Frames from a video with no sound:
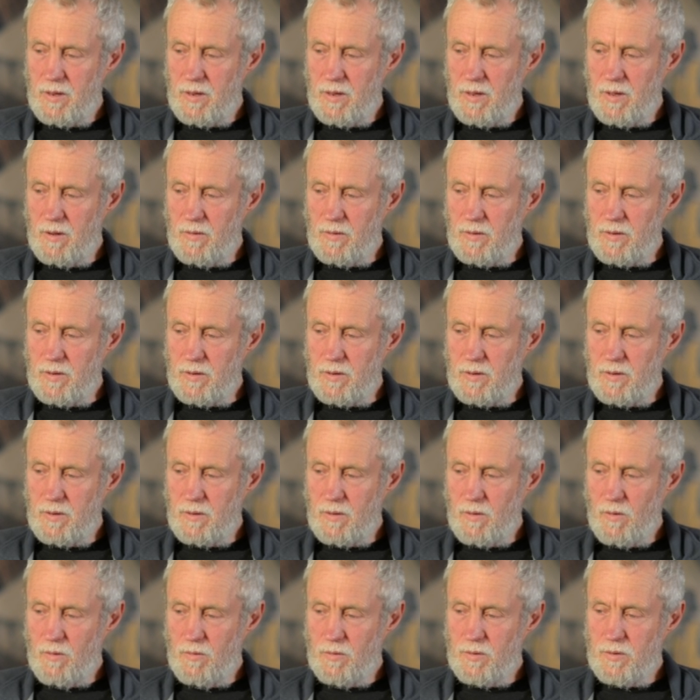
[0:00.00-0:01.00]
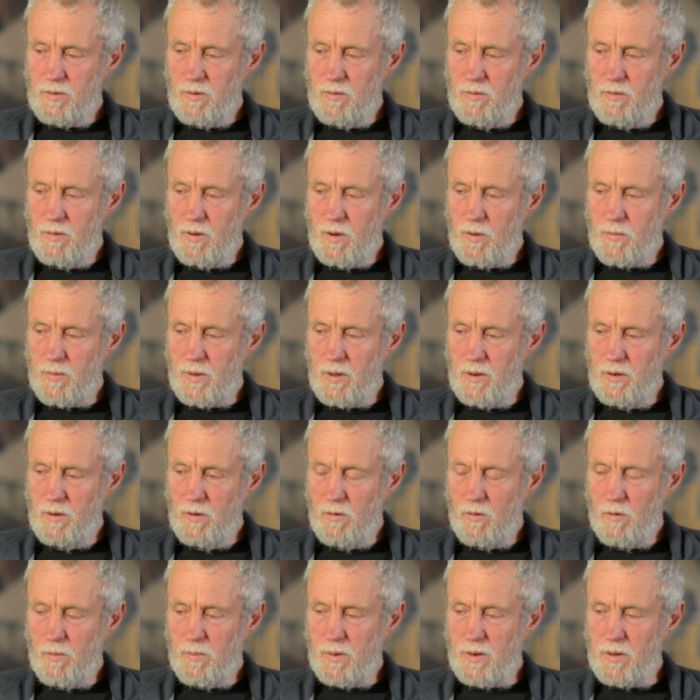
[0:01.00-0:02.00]
was this all through
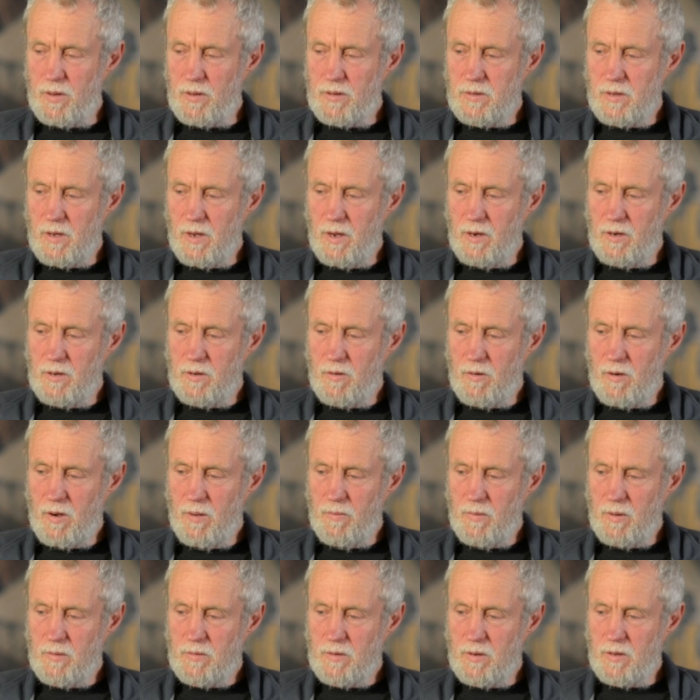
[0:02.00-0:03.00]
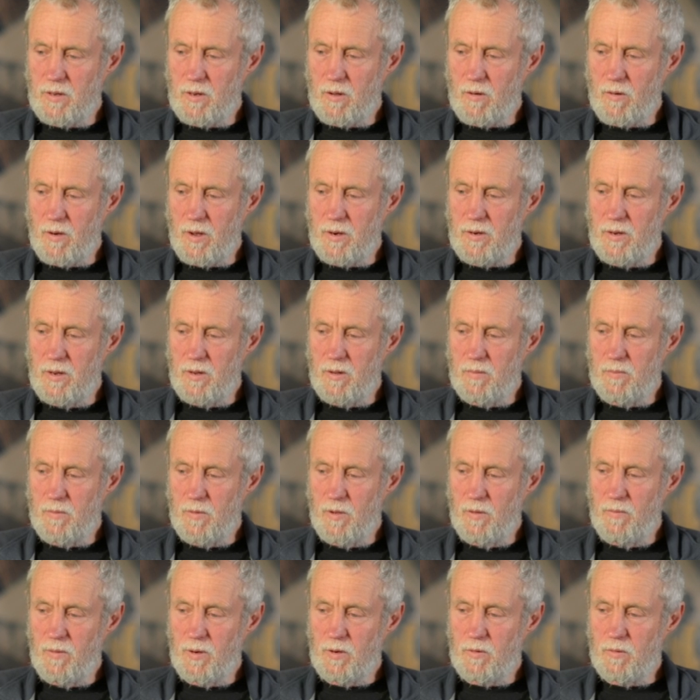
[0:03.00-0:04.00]
Europe at the same time. There's the idea of
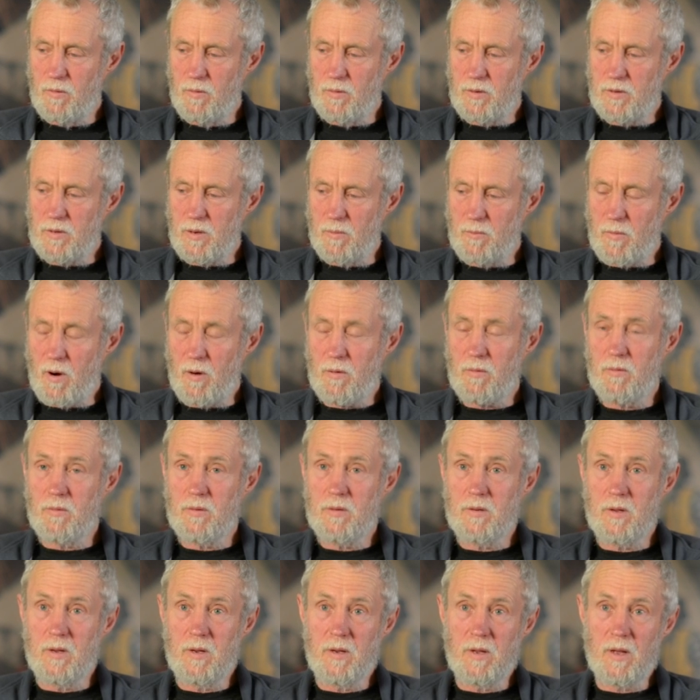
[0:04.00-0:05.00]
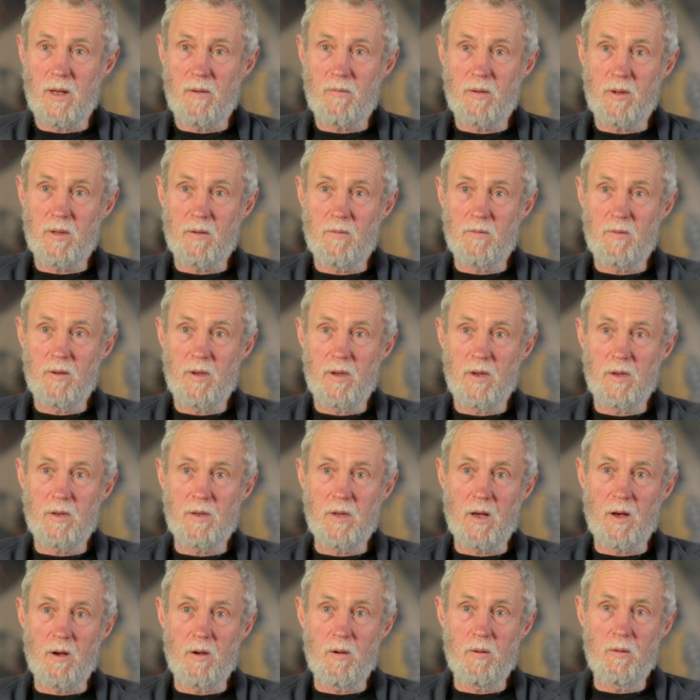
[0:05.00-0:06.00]
moving towards democracy, having a fair
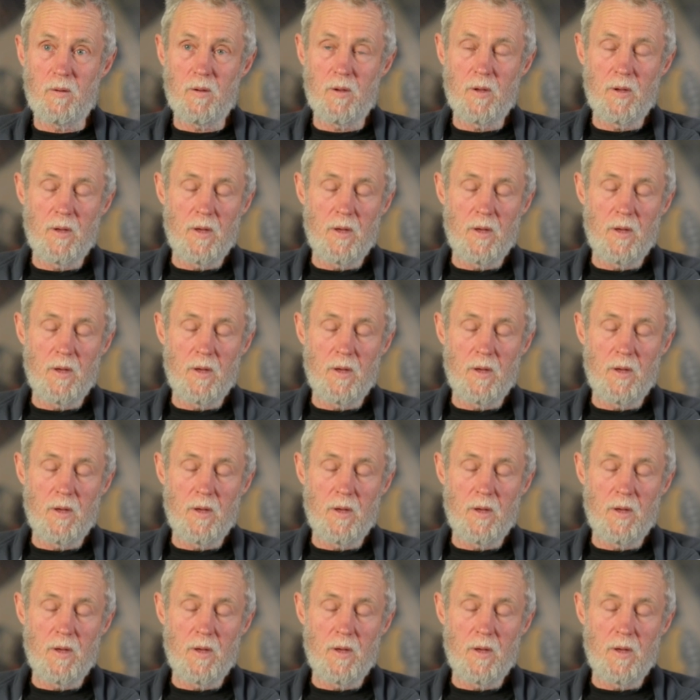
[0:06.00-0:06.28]
go,